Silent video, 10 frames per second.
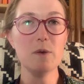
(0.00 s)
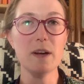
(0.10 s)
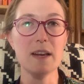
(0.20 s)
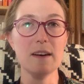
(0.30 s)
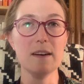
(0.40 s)

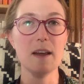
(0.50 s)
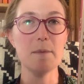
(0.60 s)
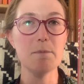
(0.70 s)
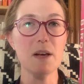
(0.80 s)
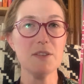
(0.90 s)
and a
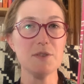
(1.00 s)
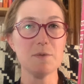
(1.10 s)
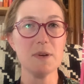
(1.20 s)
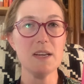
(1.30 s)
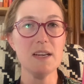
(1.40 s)
must
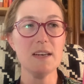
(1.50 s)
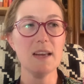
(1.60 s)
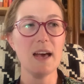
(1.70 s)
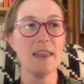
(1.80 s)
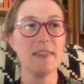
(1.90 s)
read.
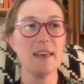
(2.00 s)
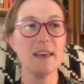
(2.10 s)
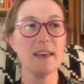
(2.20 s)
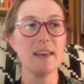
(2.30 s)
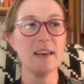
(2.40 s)
I think
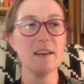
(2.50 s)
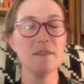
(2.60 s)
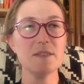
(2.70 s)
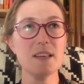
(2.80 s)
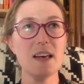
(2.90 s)
it
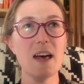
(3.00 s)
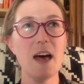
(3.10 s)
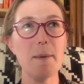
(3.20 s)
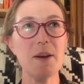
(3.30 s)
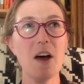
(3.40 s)
gives,
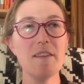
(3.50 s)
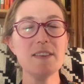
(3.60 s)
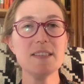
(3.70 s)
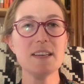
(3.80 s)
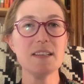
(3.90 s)
I mean,
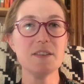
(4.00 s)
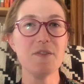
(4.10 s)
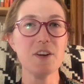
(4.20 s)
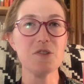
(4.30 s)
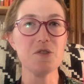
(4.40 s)
obviously it's
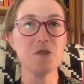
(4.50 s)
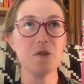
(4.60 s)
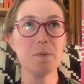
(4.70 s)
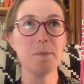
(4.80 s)
fictional,